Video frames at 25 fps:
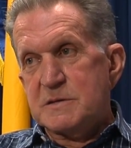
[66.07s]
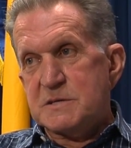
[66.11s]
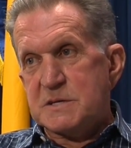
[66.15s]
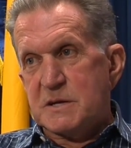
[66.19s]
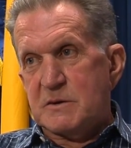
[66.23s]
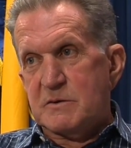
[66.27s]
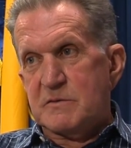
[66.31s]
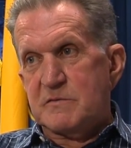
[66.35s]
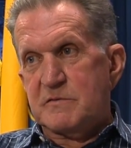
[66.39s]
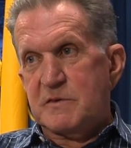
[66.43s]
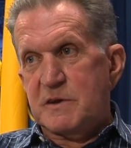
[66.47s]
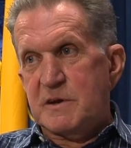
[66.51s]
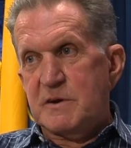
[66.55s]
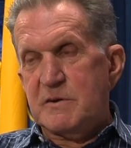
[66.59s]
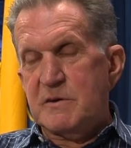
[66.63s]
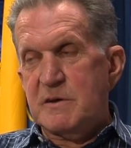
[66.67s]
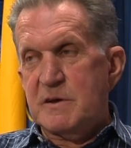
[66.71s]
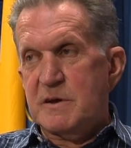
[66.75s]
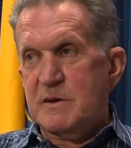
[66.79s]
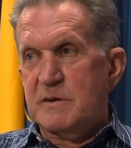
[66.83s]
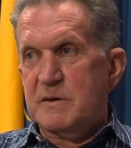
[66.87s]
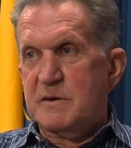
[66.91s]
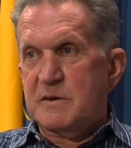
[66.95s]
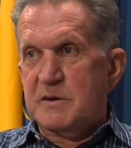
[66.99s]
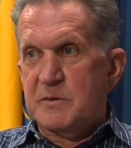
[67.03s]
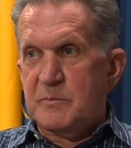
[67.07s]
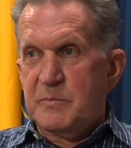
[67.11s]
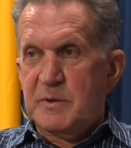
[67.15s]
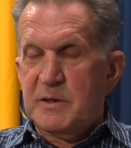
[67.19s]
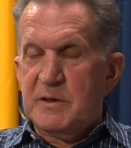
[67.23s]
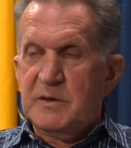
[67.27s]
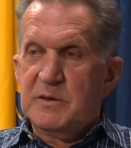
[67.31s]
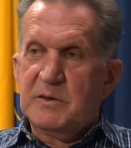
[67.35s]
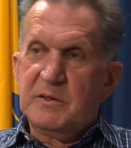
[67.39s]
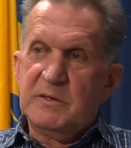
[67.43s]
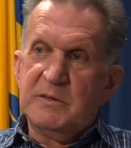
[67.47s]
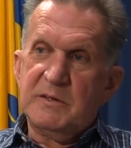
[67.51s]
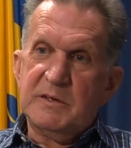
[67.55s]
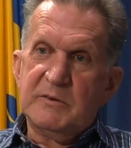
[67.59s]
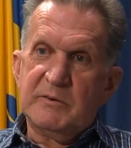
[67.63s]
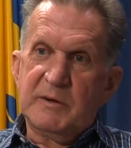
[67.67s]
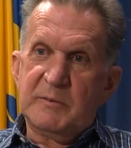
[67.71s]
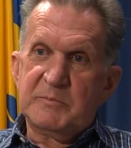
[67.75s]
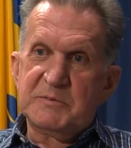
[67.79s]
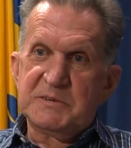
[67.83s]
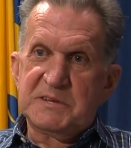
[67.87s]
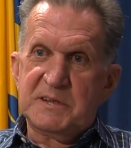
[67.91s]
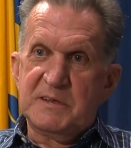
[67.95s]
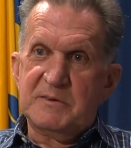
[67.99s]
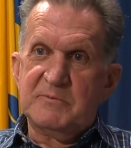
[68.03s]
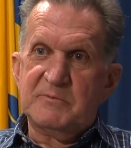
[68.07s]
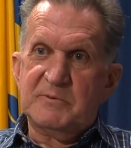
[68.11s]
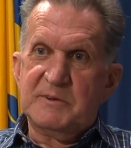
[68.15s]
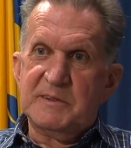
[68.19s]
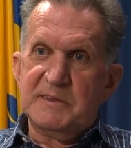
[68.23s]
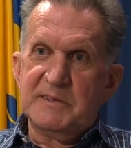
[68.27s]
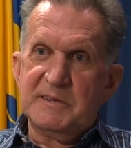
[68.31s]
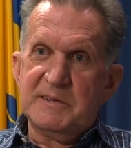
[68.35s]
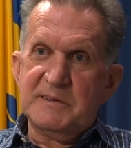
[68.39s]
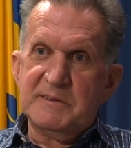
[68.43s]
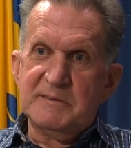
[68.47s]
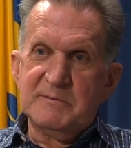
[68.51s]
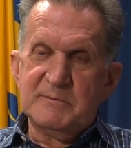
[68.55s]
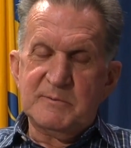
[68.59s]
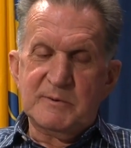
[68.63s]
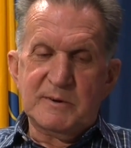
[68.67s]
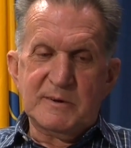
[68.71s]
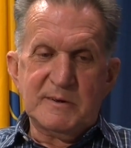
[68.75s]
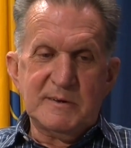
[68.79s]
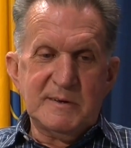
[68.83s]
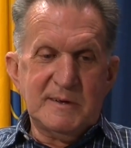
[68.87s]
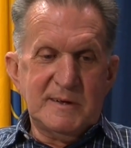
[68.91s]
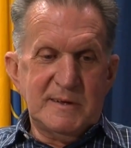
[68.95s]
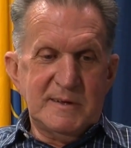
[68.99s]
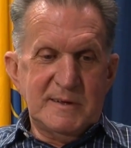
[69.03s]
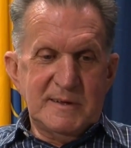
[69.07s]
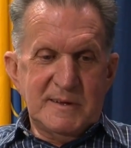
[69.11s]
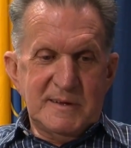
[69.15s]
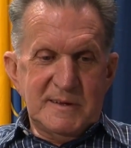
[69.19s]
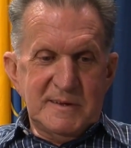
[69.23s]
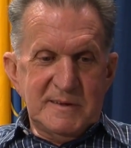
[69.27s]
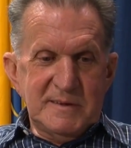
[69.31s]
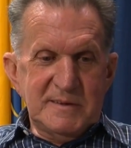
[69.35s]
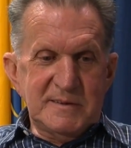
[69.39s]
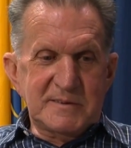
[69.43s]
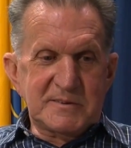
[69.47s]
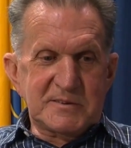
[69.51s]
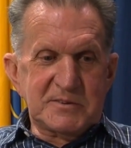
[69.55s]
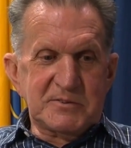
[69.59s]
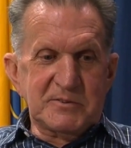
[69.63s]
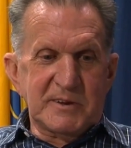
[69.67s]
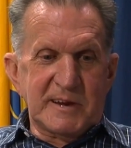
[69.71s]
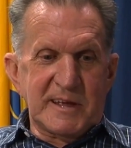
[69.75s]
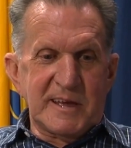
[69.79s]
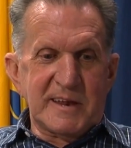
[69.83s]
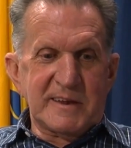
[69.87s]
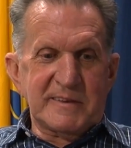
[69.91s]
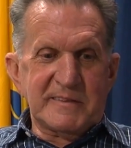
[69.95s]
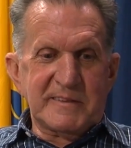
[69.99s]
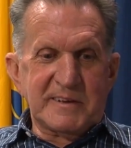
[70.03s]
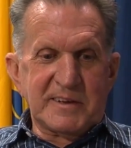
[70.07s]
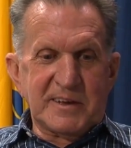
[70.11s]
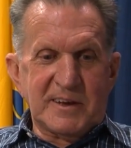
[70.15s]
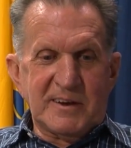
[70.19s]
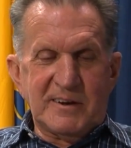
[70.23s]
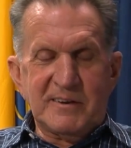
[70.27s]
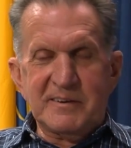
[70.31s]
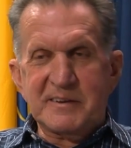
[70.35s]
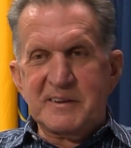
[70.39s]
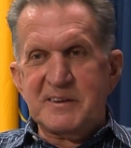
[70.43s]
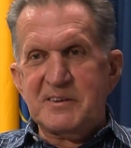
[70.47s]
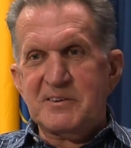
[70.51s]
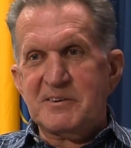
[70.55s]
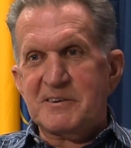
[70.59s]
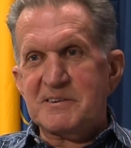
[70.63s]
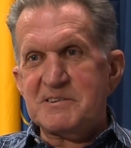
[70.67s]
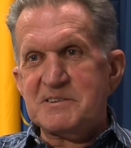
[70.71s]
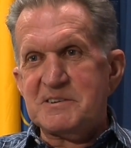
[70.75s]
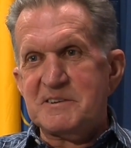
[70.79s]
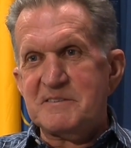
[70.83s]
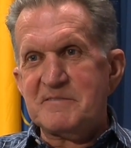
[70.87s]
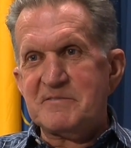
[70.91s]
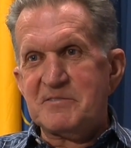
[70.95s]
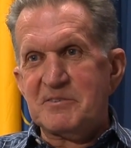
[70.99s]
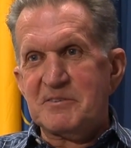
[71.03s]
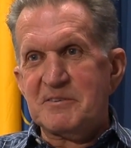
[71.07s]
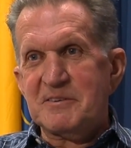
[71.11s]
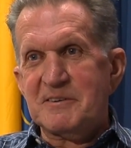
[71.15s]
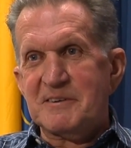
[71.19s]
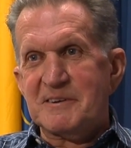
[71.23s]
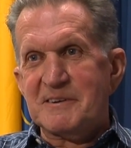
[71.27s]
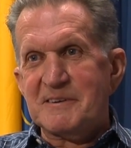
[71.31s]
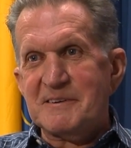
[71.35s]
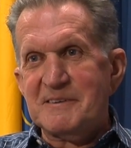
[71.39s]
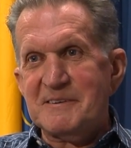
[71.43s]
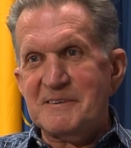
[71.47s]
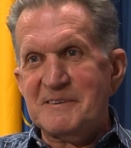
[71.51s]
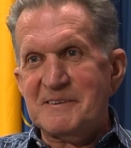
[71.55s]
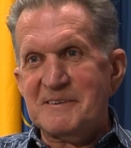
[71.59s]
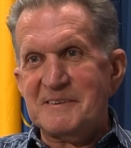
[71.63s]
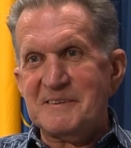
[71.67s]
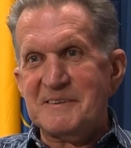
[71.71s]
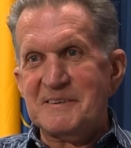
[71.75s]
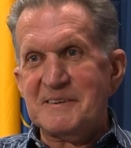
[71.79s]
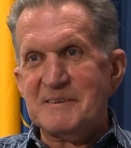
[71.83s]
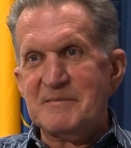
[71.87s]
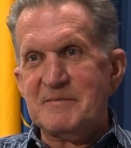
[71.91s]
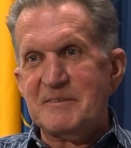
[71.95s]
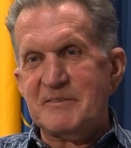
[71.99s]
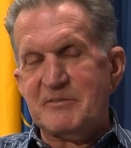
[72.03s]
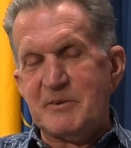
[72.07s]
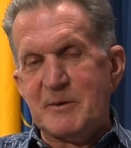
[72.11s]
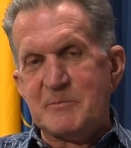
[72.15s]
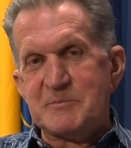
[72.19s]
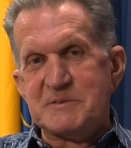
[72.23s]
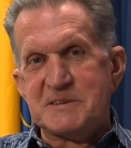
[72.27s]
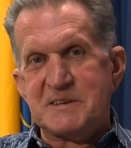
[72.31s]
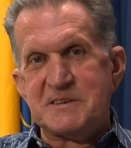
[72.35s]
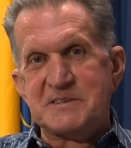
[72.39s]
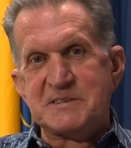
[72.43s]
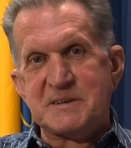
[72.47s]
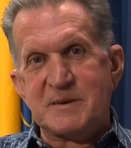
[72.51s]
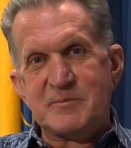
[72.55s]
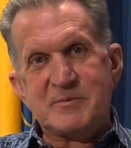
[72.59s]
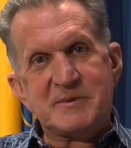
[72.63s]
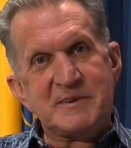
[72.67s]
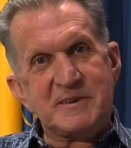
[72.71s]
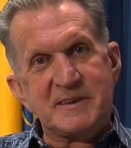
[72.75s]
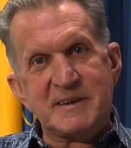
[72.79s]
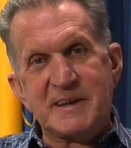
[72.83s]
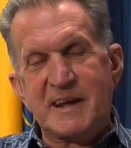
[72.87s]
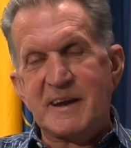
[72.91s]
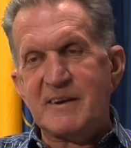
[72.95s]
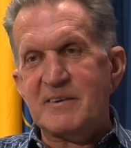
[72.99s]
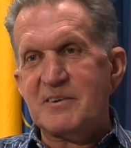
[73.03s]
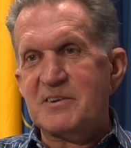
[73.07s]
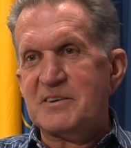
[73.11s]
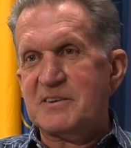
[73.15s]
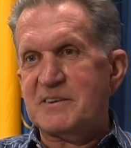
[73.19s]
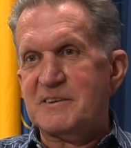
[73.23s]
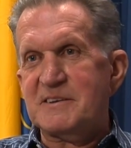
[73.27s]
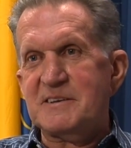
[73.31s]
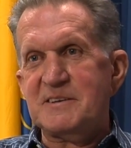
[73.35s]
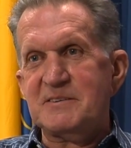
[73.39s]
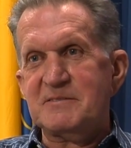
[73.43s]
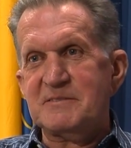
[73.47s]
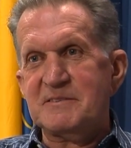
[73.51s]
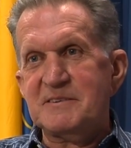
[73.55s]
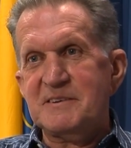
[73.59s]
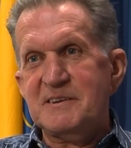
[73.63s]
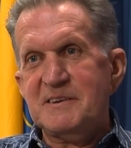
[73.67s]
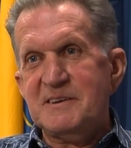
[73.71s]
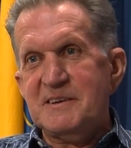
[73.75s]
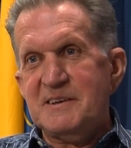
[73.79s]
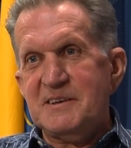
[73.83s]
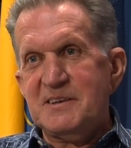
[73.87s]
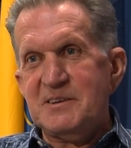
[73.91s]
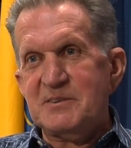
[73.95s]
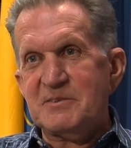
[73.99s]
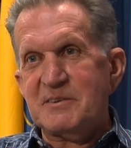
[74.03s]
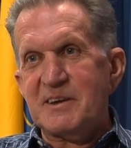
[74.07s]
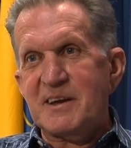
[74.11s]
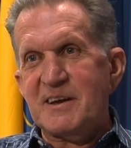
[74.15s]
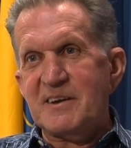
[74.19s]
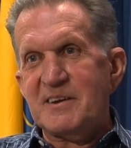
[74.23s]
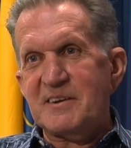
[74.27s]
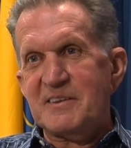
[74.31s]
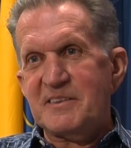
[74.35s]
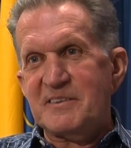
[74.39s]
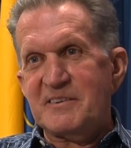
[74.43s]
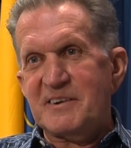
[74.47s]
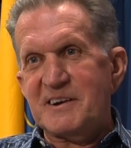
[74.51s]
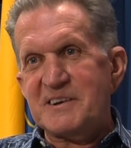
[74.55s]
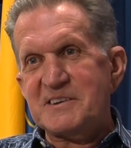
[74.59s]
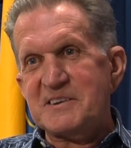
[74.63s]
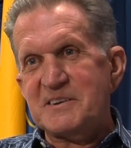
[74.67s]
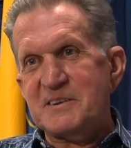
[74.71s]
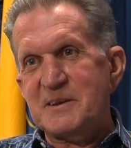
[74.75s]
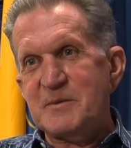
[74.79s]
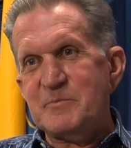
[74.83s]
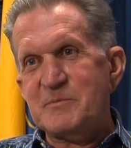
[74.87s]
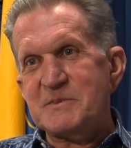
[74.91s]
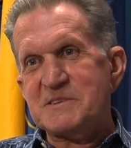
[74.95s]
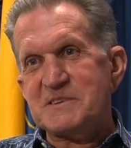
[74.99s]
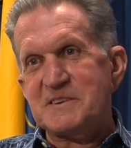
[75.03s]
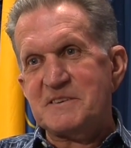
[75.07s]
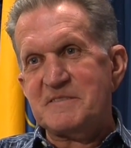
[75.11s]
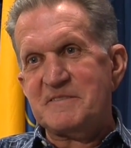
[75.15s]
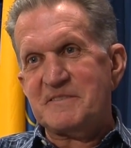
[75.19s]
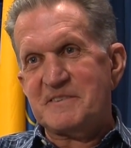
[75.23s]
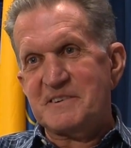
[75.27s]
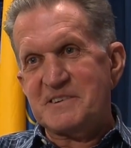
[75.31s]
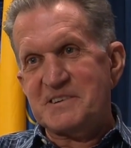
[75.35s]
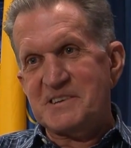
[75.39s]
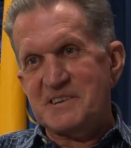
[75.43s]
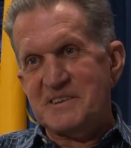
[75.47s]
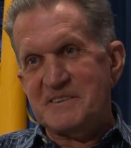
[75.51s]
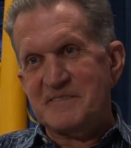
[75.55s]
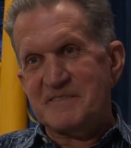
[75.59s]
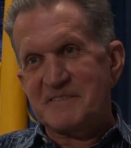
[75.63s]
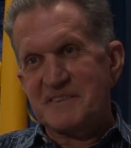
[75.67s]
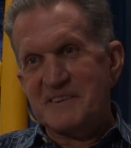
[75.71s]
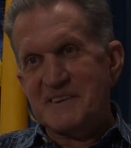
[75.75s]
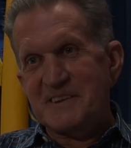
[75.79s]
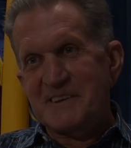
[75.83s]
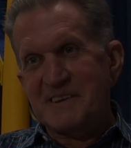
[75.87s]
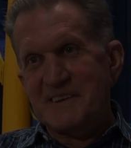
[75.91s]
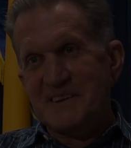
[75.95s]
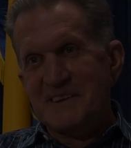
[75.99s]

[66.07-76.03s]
So it varied, and it depended who you upset, whether you stood out in the cold in night shift or not. If you've upset somebody, you can guarantee you're going to the Russian embassy for a shift.